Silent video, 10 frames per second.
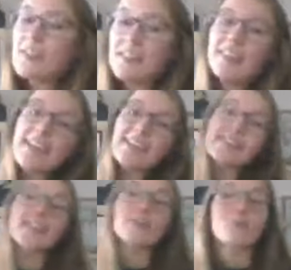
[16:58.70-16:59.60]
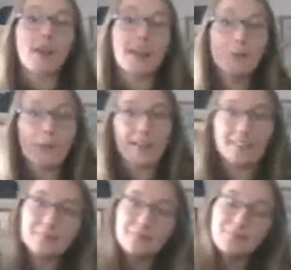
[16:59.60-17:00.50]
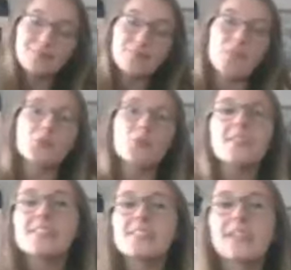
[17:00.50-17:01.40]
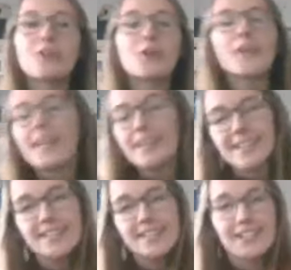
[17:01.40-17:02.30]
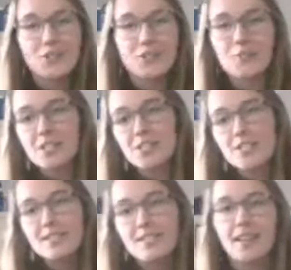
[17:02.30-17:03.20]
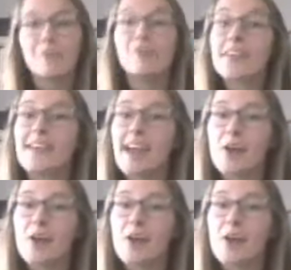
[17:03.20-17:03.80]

North Atlantic right whale. So this is a critically endangered species that right